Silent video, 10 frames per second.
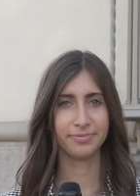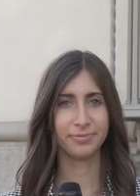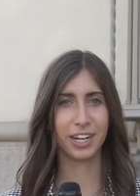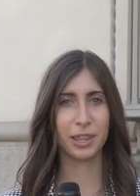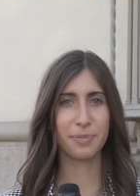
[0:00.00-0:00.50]

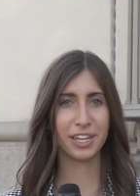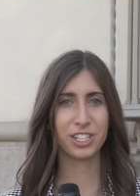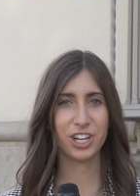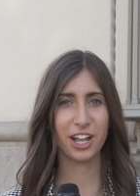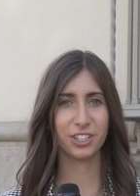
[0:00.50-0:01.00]
One of the
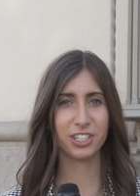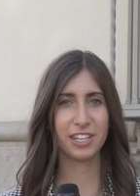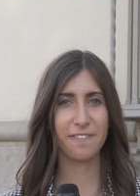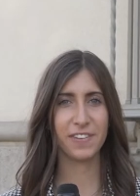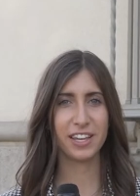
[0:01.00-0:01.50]
biggest challenges
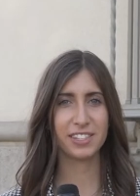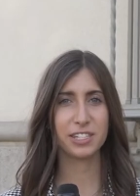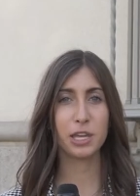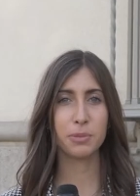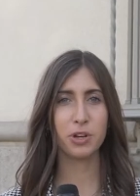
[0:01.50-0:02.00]
they face
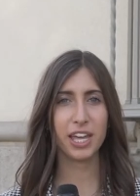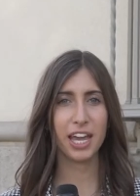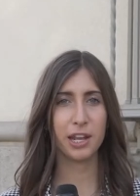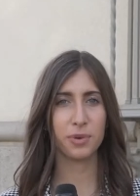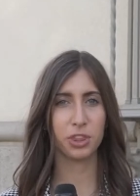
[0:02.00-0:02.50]
is
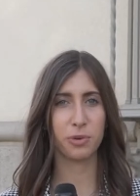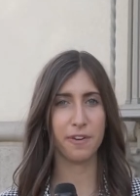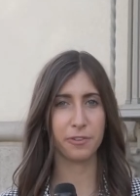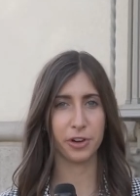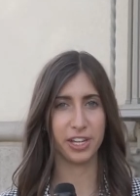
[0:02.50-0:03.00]
communicating with the
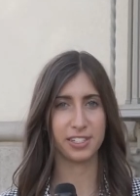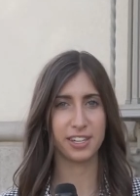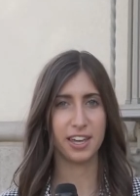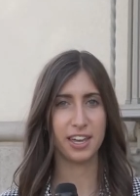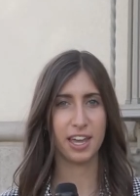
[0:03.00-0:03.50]

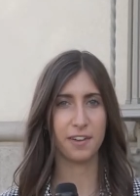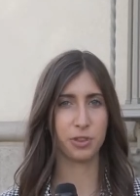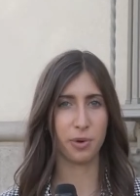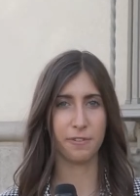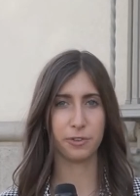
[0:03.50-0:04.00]
referees. If
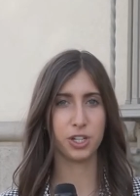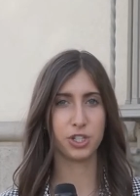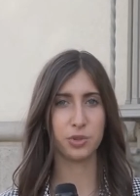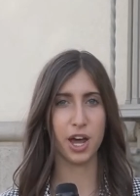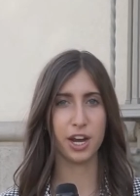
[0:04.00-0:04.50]
the
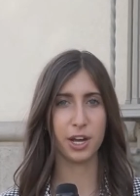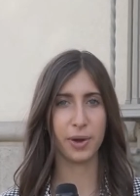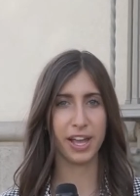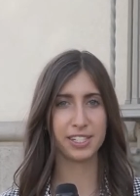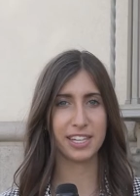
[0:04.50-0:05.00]
referees do not
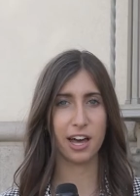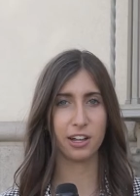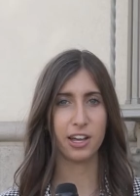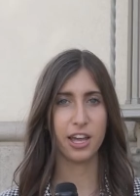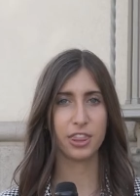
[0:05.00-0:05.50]
know
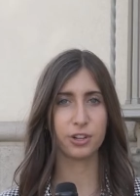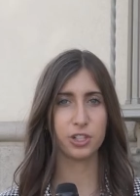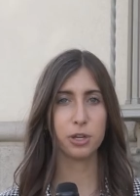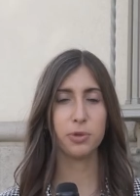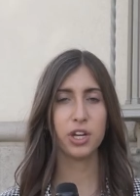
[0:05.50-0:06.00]
ASL, there
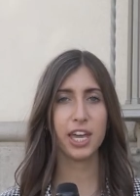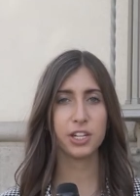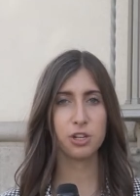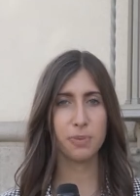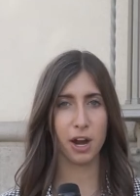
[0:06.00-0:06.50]
is a
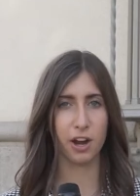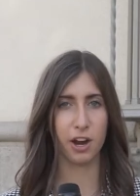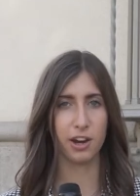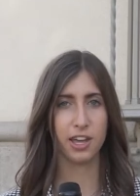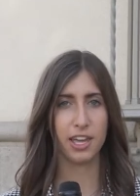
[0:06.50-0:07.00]
communication
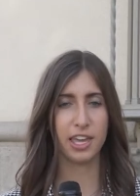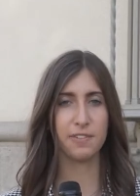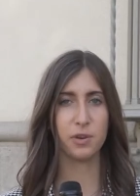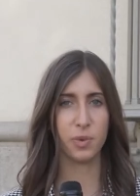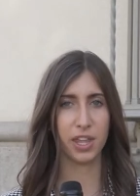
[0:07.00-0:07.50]
barrier,
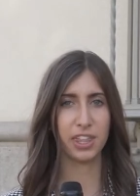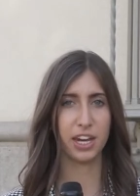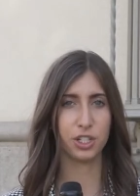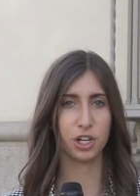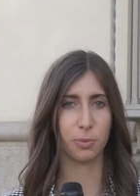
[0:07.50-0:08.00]
even with
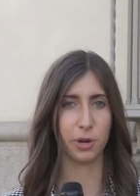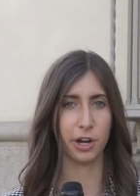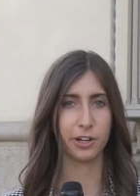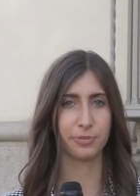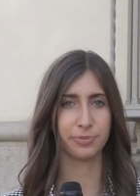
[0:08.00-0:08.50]
an interpreter.